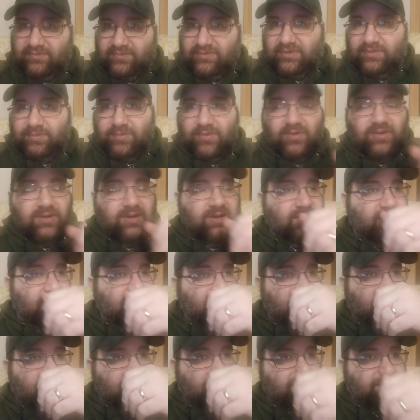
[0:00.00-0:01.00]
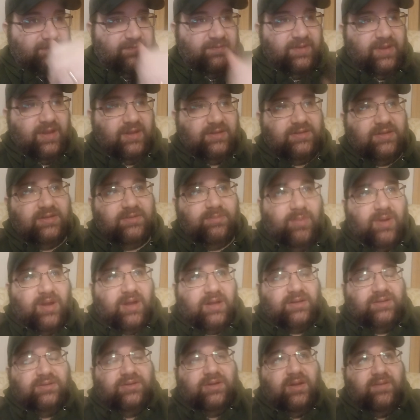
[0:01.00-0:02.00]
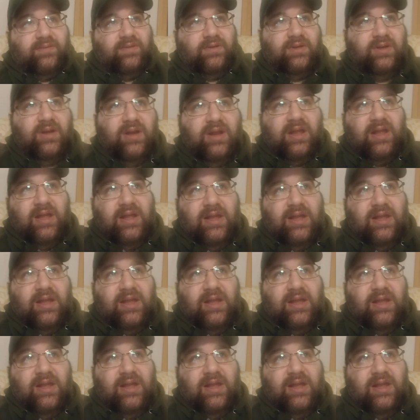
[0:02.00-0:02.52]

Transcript: spooky uh, V H S box cover.